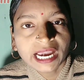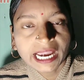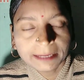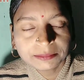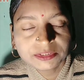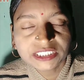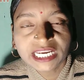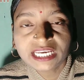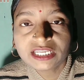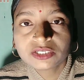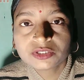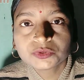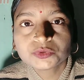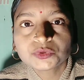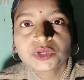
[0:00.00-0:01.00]
I'm
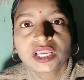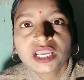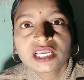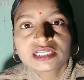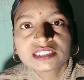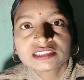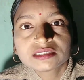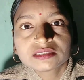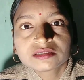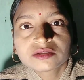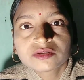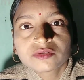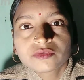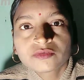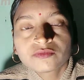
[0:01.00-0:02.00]
telling you,
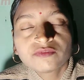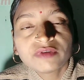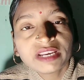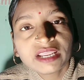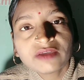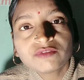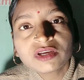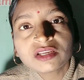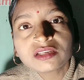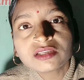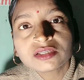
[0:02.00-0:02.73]
whenever